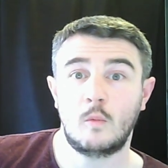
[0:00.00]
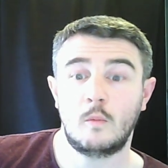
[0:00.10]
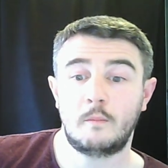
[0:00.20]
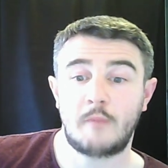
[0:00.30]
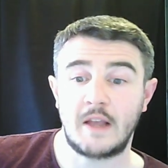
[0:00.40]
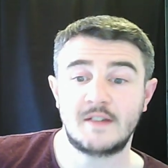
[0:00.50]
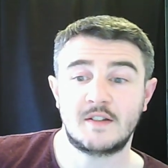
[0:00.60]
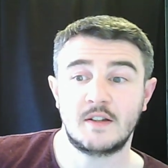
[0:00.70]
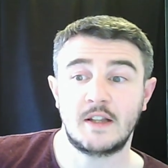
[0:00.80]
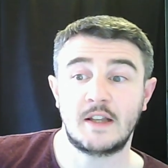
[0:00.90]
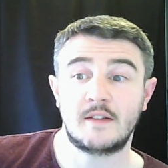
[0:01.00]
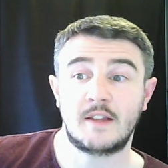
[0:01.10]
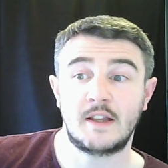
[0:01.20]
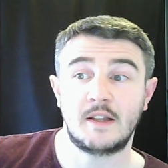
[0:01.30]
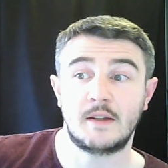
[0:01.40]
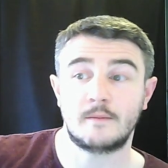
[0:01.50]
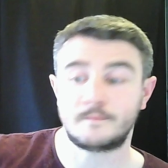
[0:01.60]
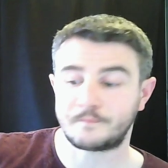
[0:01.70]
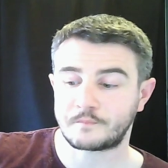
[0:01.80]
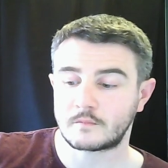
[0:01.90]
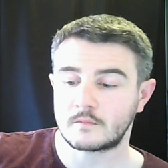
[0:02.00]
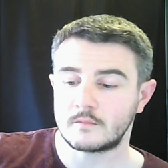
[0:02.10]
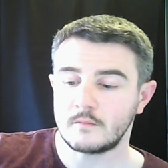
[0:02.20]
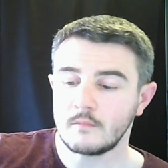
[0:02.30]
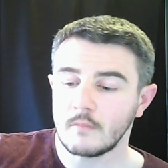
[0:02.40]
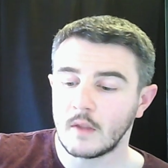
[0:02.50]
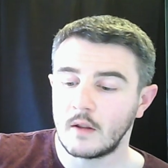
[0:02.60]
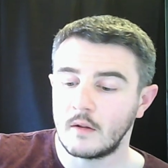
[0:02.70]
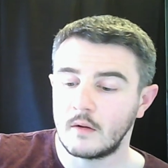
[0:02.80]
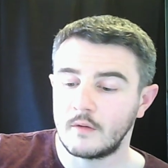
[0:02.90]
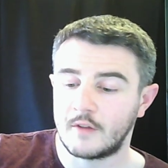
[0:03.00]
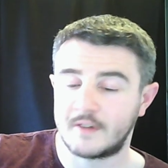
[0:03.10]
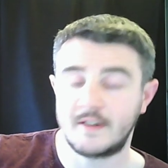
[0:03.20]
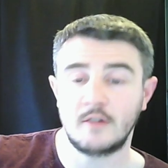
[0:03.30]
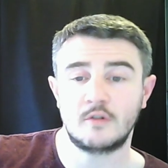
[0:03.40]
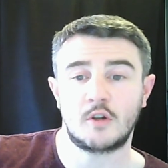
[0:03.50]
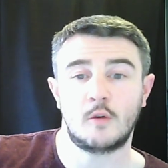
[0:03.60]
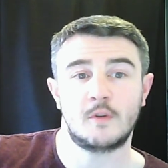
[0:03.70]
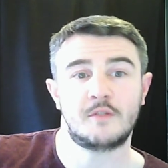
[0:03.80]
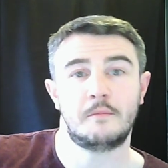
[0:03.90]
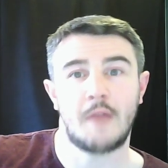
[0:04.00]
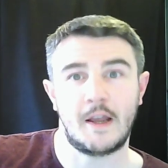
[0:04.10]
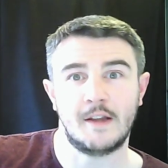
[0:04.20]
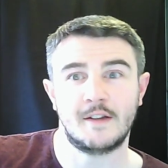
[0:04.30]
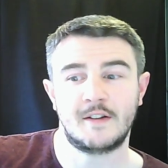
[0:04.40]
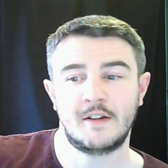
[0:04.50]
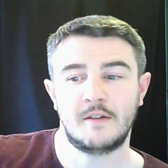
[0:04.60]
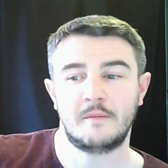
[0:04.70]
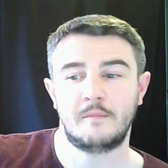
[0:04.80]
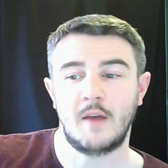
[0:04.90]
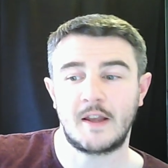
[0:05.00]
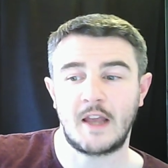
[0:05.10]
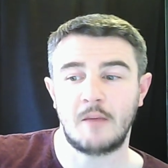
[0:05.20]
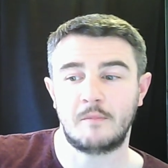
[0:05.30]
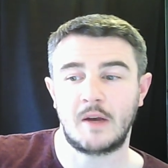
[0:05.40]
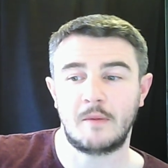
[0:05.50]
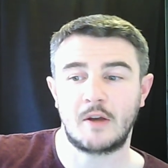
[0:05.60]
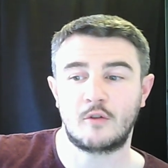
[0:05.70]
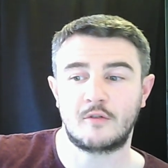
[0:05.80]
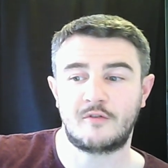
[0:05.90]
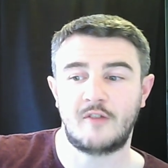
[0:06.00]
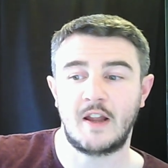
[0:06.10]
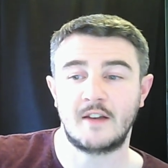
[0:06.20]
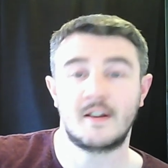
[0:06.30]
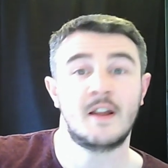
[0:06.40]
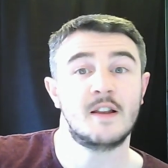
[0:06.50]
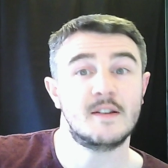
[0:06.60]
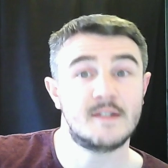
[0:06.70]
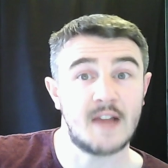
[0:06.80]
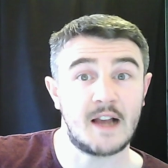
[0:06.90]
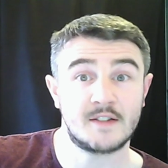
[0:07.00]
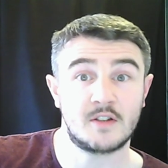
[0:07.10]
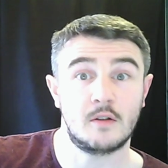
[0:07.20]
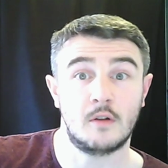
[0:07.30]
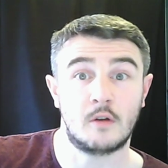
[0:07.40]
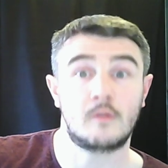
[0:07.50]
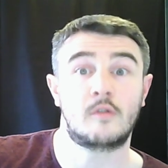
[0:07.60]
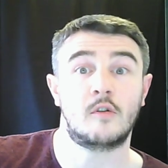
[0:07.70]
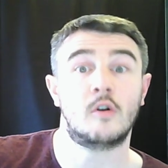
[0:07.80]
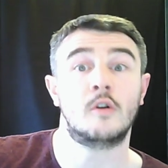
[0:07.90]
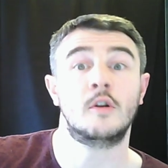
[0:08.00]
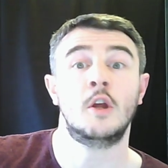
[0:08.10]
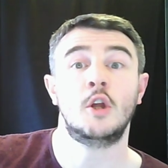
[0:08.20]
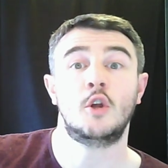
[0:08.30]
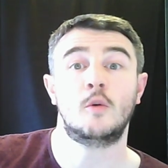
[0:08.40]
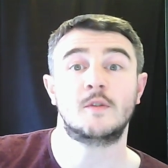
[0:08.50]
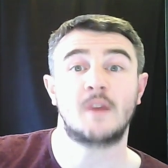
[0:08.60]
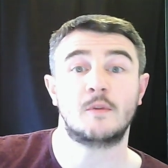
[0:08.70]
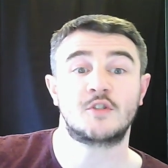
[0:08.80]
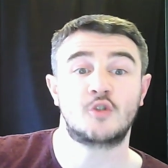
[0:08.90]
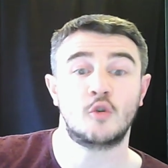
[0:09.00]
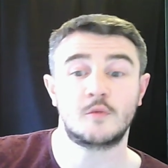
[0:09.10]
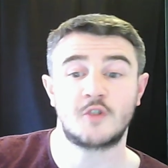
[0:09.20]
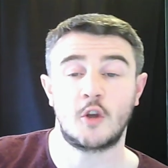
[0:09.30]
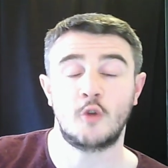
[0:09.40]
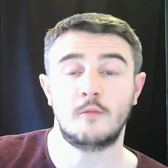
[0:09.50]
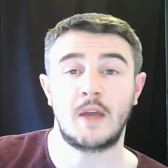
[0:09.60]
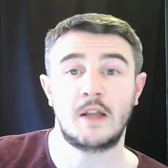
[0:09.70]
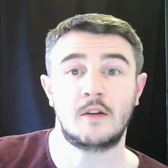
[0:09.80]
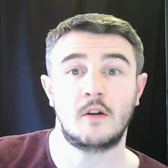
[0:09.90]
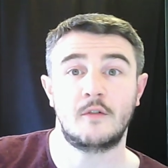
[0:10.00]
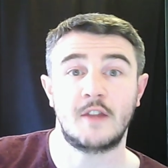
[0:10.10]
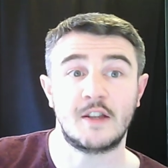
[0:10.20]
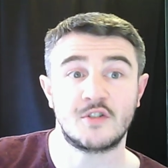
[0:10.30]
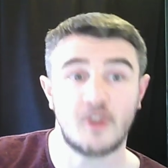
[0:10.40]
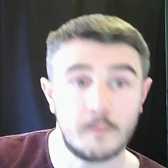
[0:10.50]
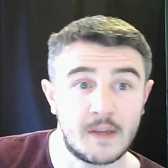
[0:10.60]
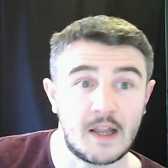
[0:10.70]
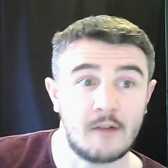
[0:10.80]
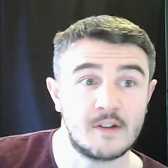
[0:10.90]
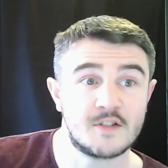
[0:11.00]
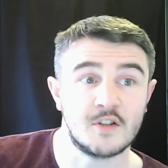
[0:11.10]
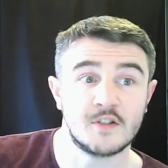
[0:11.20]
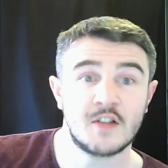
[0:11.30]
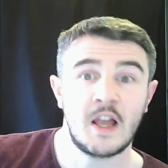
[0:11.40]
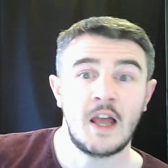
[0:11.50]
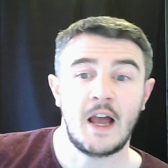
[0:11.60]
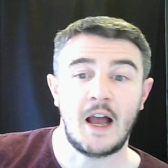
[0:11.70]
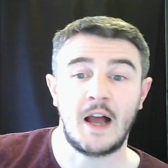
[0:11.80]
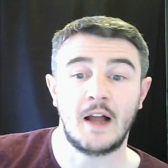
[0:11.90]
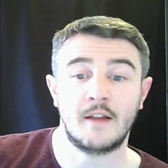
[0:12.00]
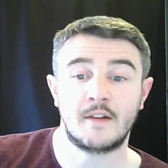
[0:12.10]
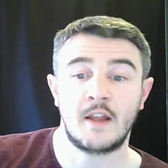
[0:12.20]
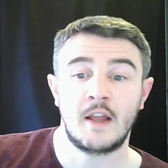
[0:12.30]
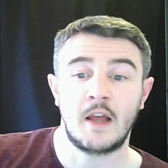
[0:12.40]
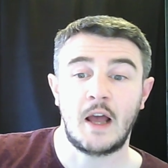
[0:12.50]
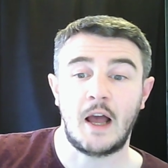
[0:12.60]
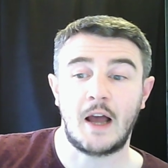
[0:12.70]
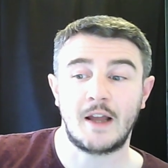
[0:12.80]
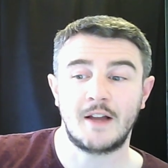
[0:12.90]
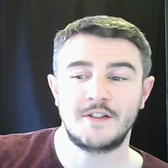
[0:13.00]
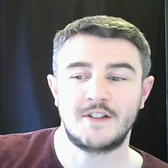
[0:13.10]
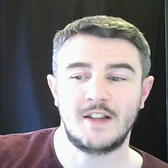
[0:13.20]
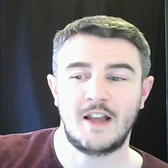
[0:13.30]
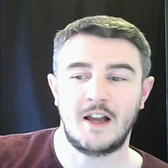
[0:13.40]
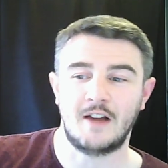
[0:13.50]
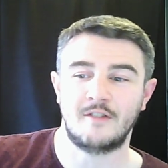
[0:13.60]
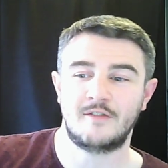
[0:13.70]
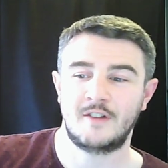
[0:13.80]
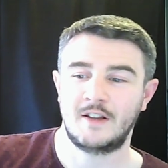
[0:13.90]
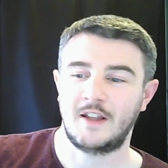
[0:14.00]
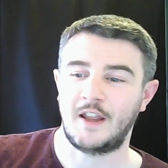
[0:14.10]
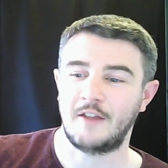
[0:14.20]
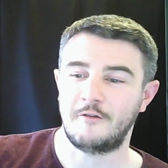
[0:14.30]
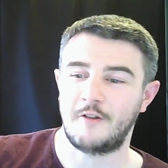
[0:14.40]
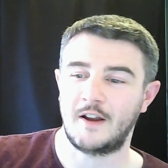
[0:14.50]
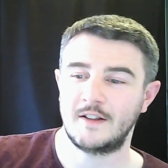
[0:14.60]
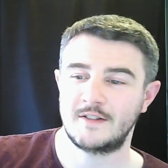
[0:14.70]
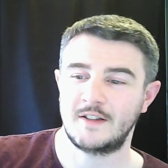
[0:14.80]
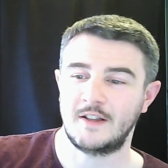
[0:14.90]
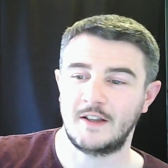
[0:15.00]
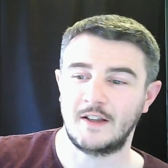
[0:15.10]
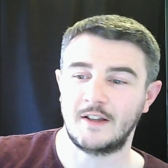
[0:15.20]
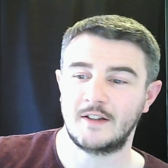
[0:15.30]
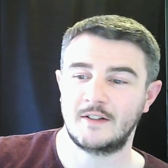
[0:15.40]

basically, the the dildo was made again by my good friend Daz Longthorne, who was our sculptor who made the zombie characters, and I actually have it right here.